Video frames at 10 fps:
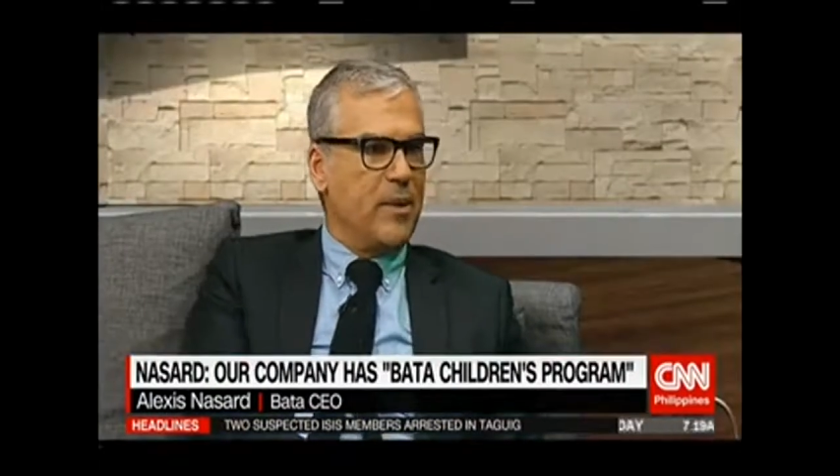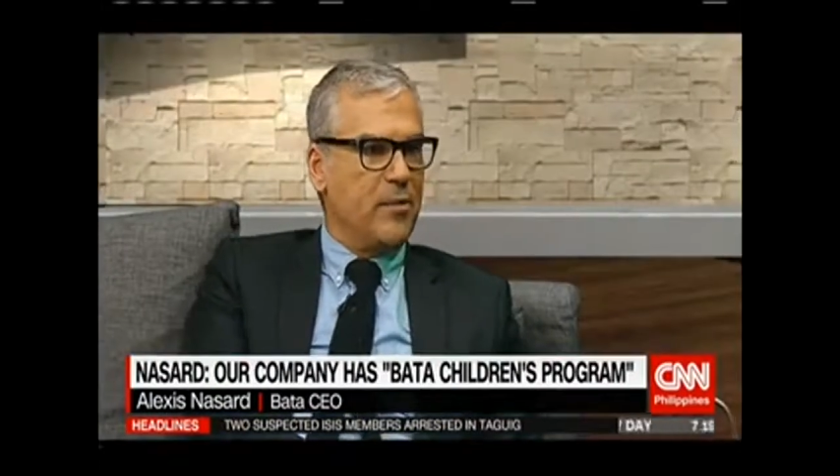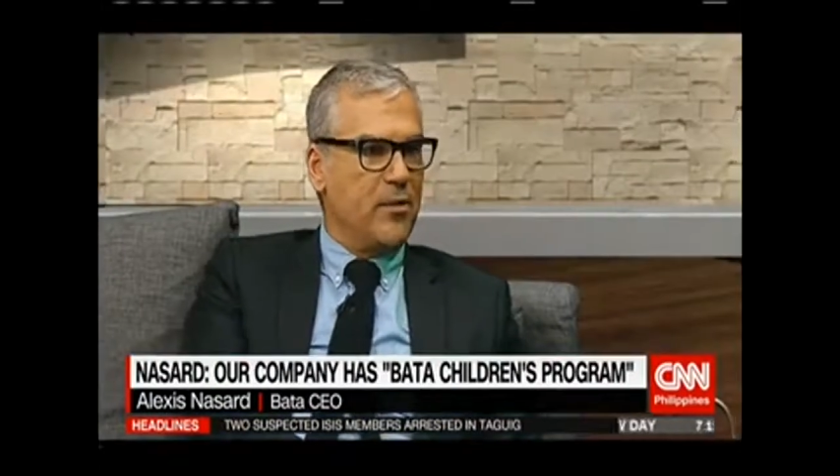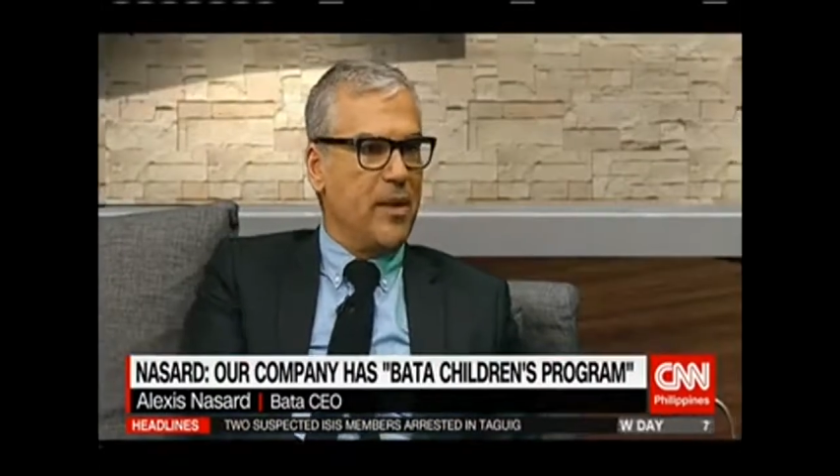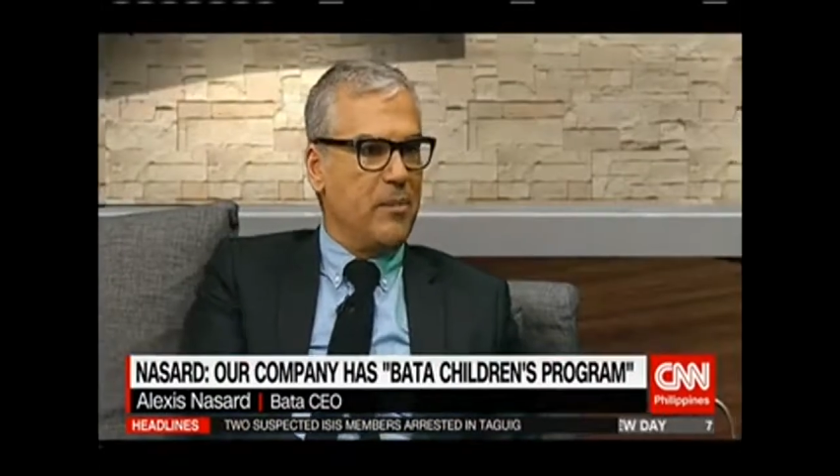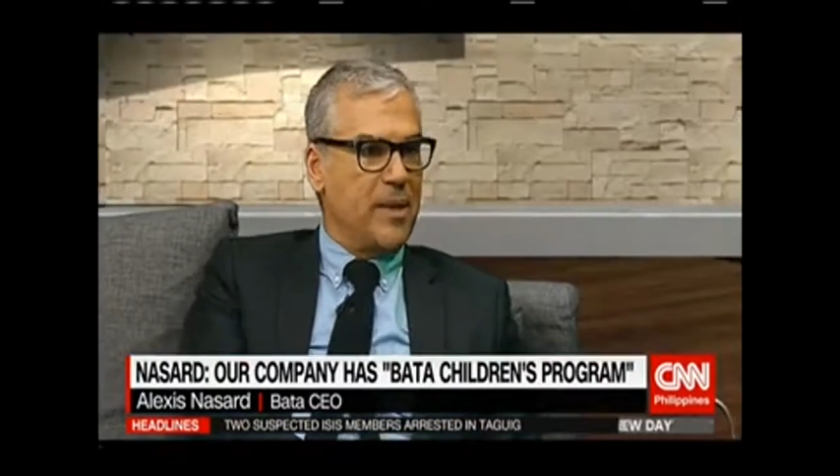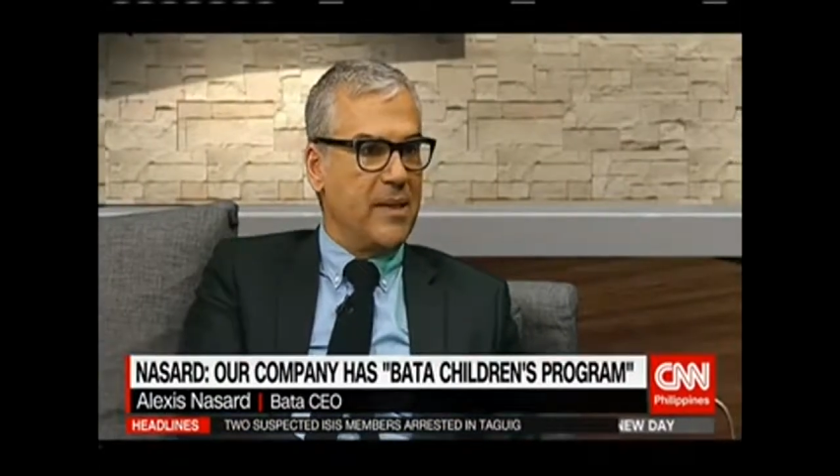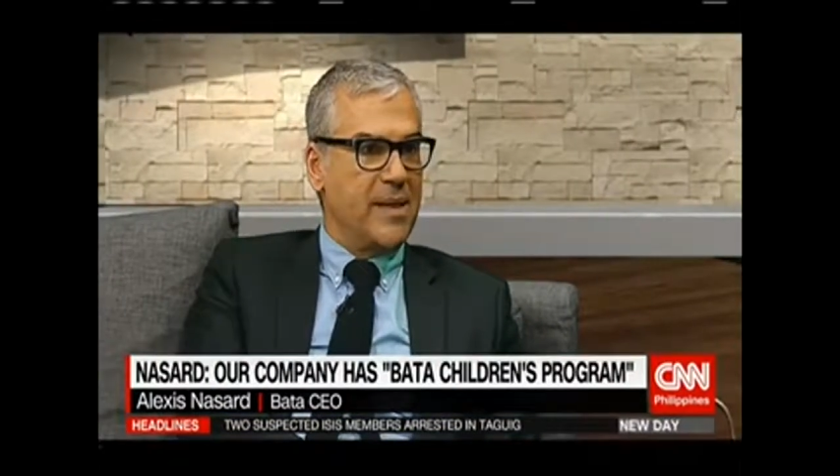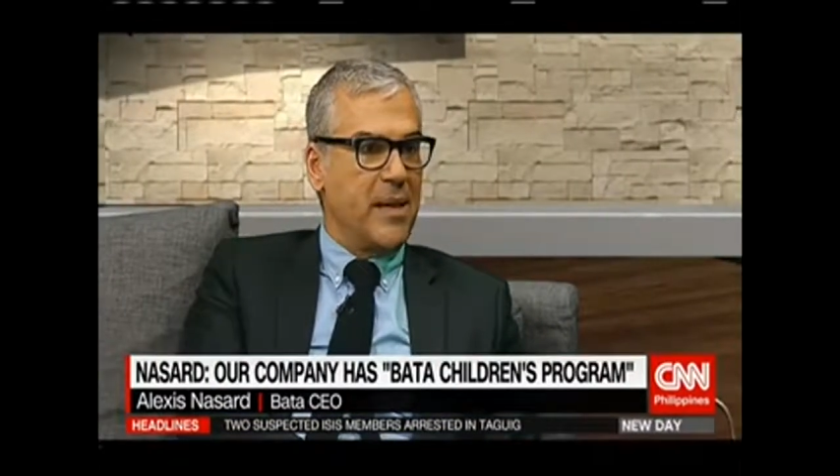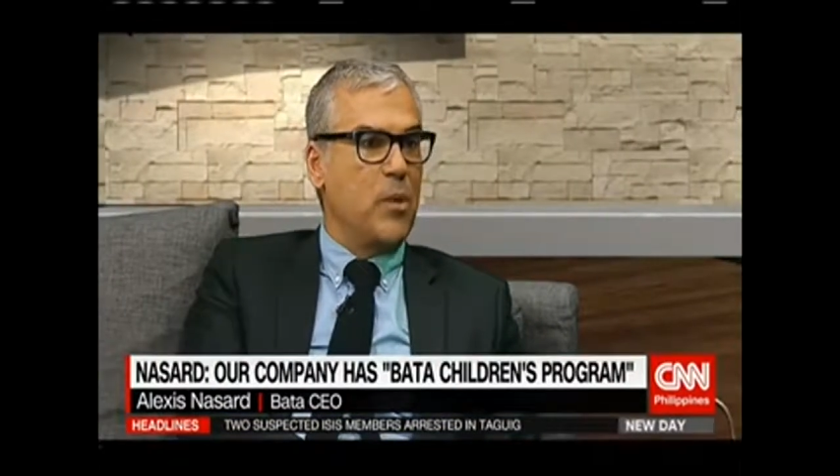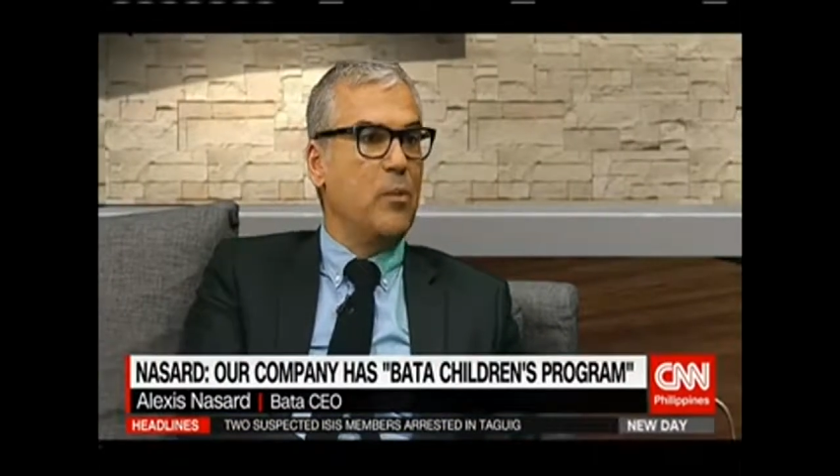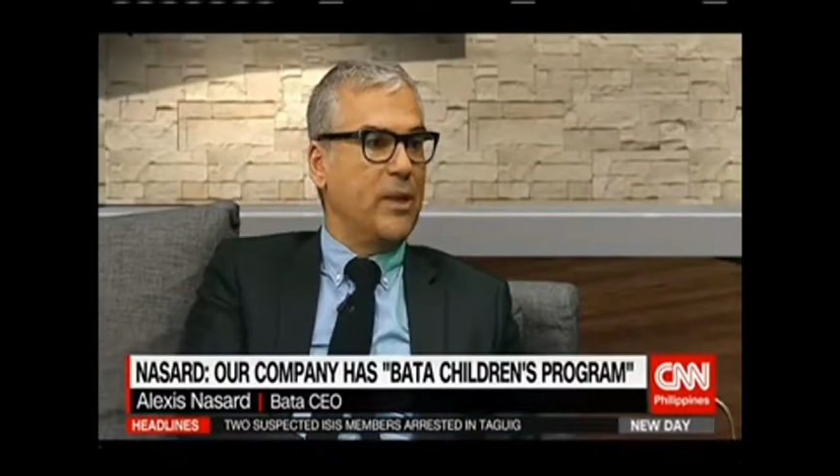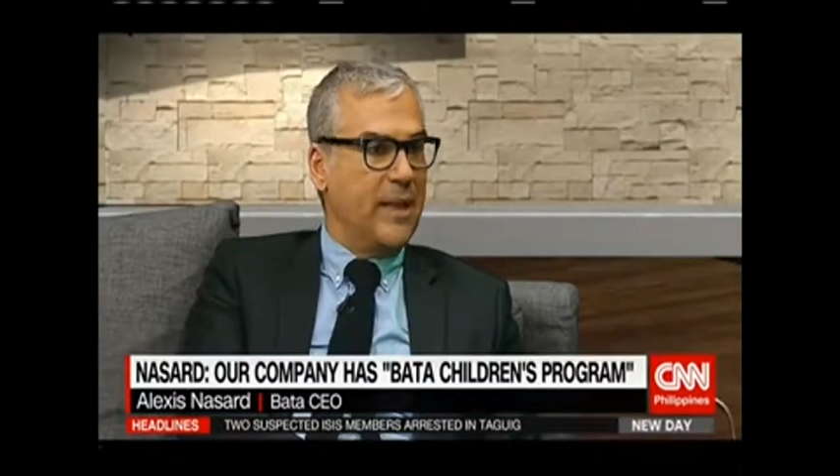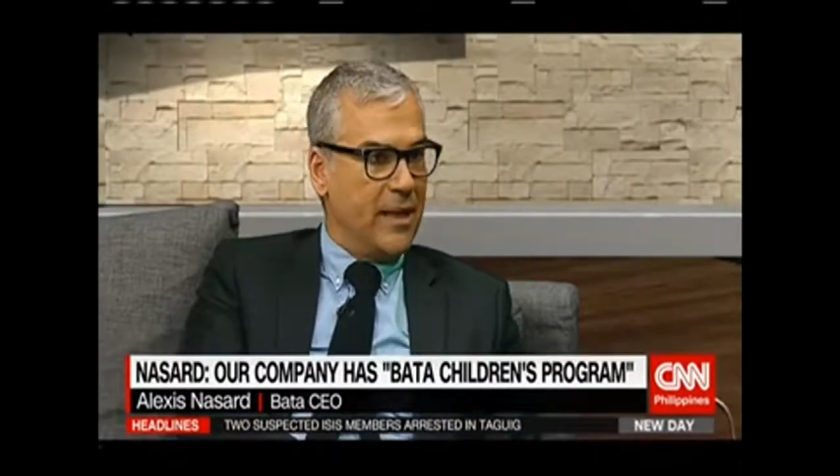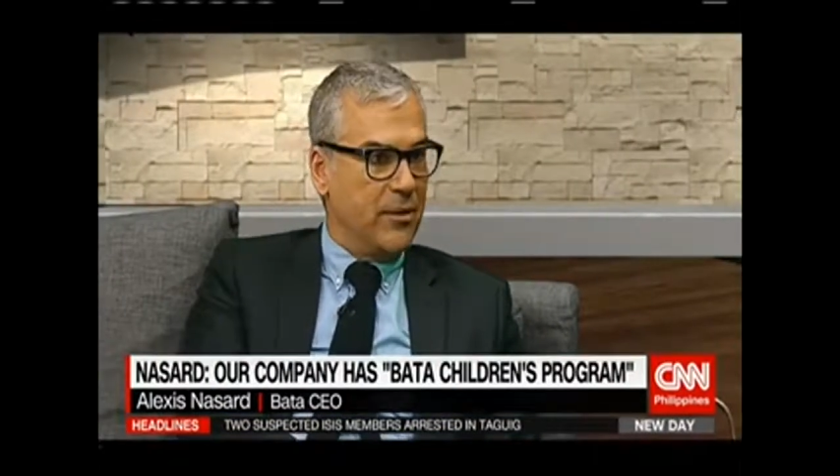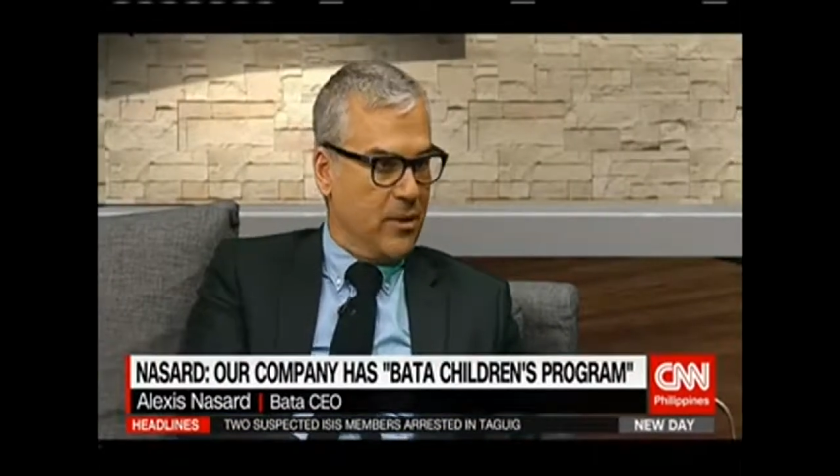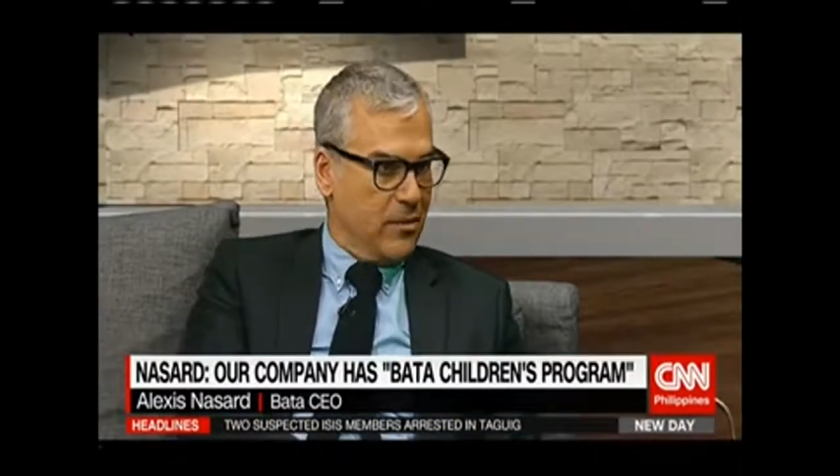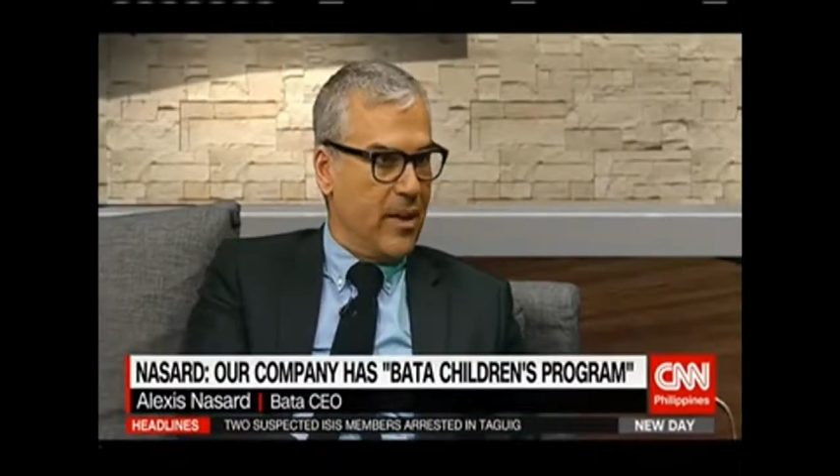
in the Philippines like we would like to